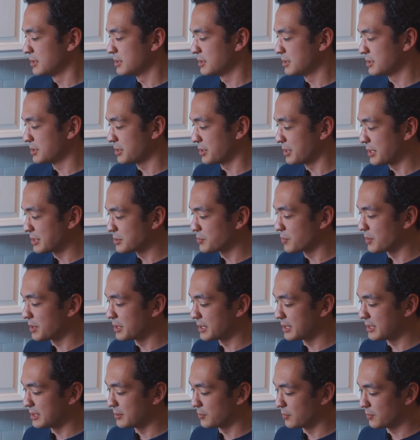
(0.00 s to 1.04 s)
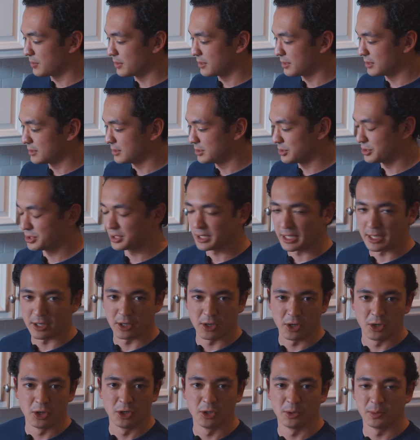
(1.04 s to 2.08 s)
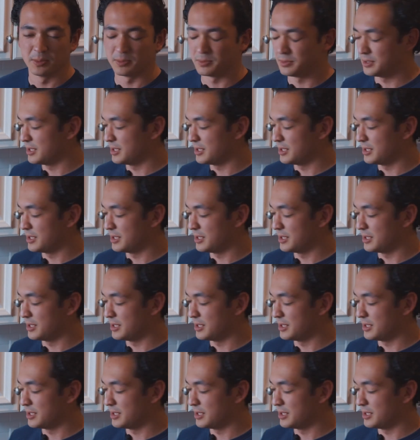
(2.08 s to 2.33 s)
So that's why usually at home,